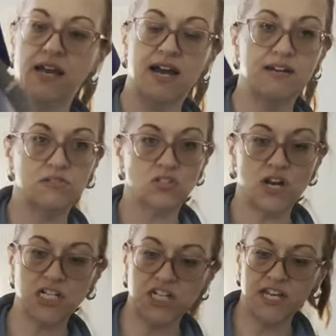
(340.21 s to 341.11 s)
Kind of
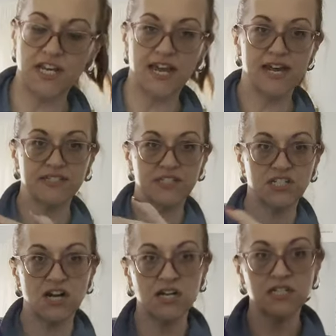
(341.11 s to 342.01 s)
stretchy. It has the
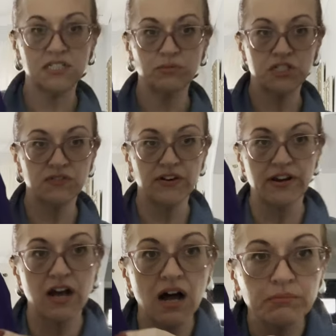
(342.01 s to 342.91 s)
darks, which is
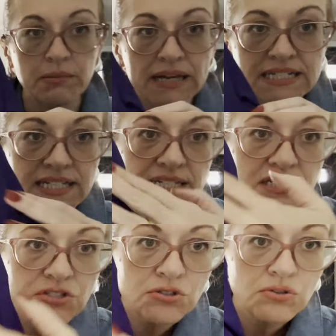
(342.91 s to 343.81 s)
very
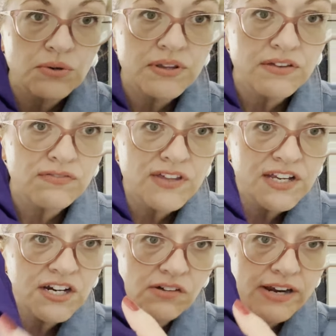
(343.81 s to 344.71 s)
complimenting to the
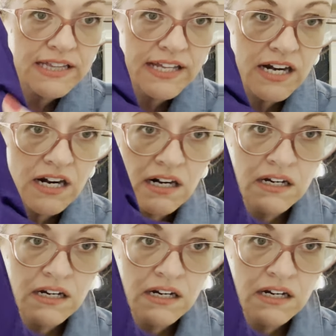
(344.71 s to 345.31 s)
figure right there.